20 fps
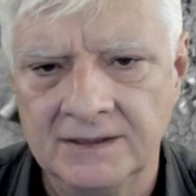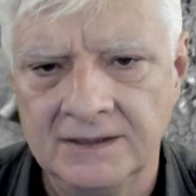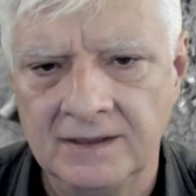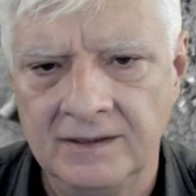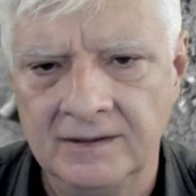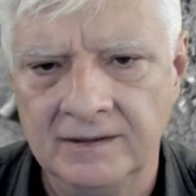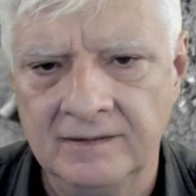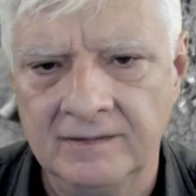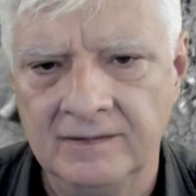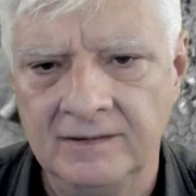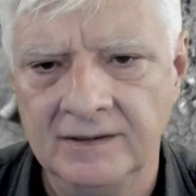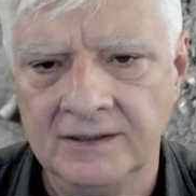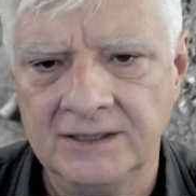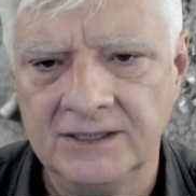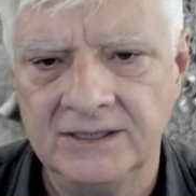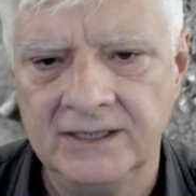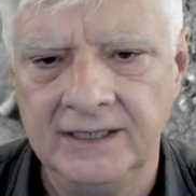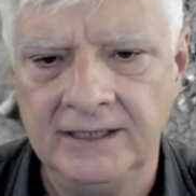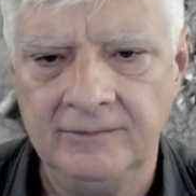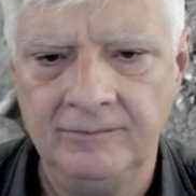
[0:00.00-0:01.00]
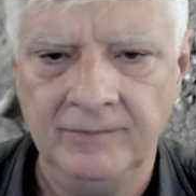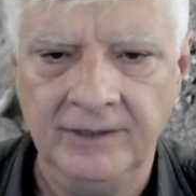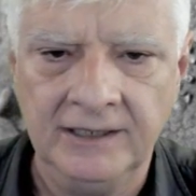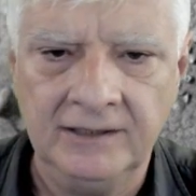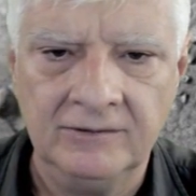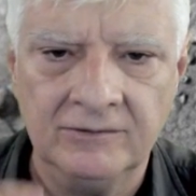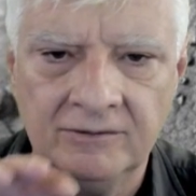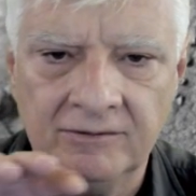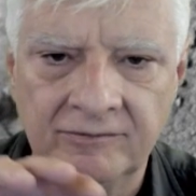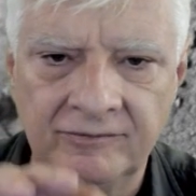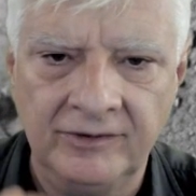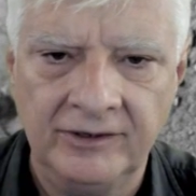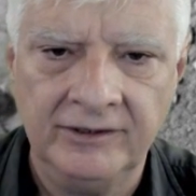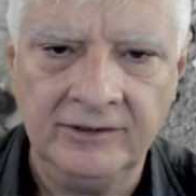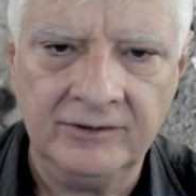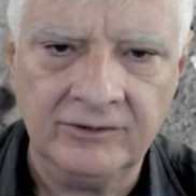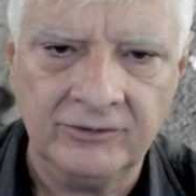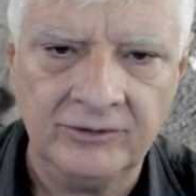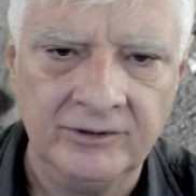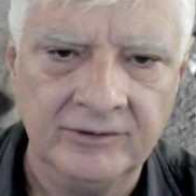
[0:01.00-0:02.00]
looks like thin sheet metal
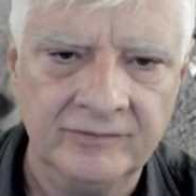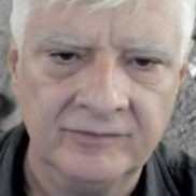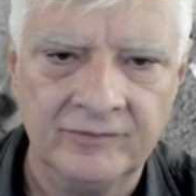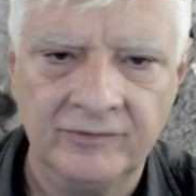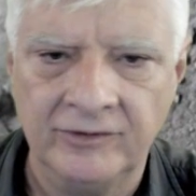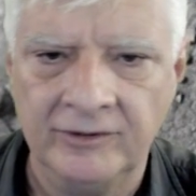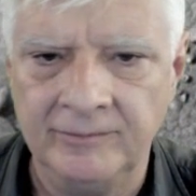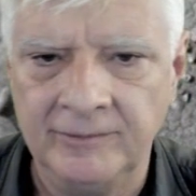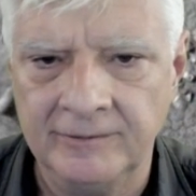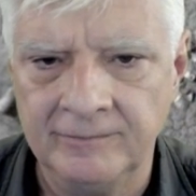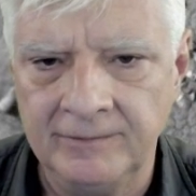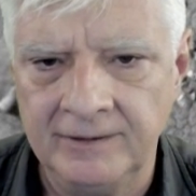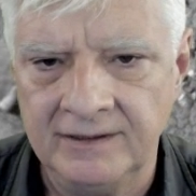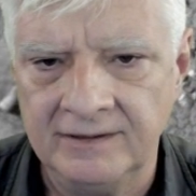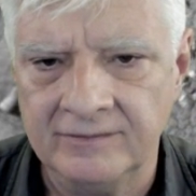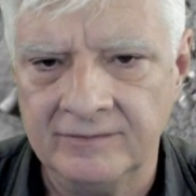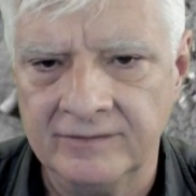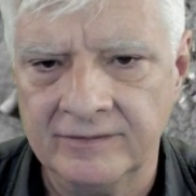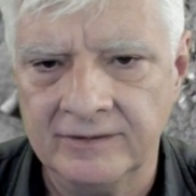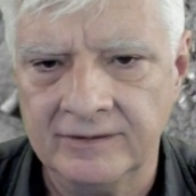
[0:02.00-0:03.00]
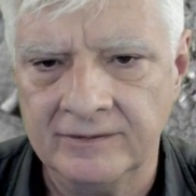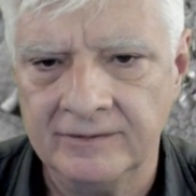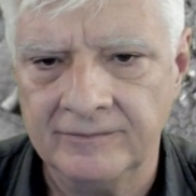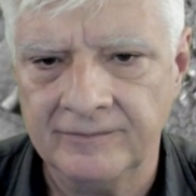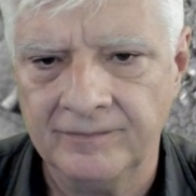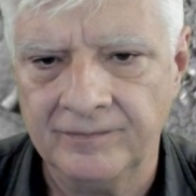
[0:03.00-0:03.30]
photographed from above.